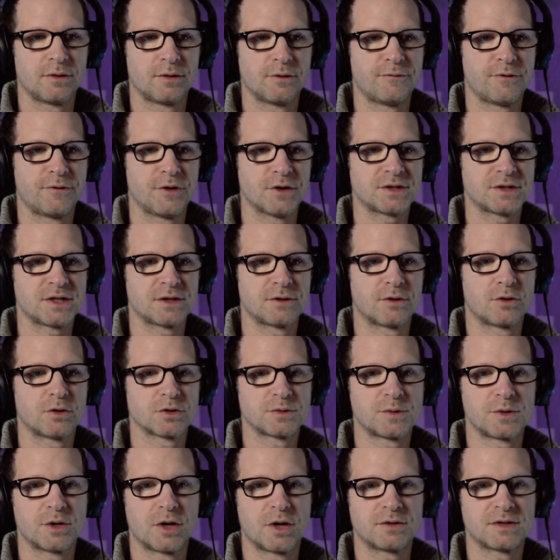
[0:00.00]
the first thing, of
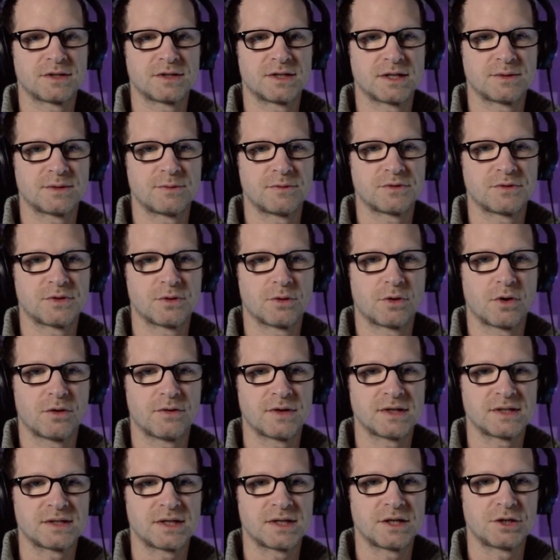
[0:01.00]
course, we notice is we've still got
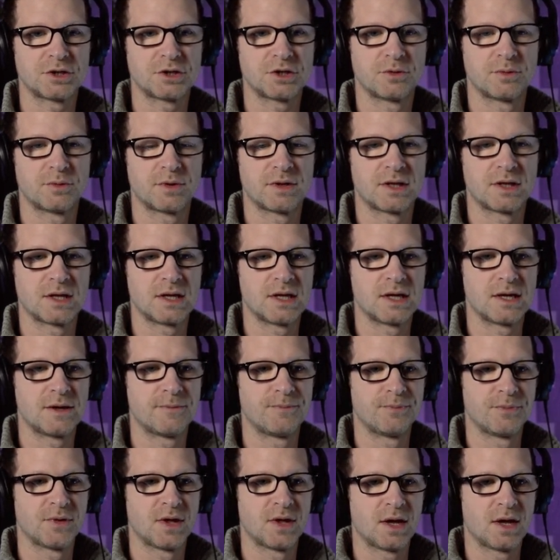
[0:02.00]
this issue with the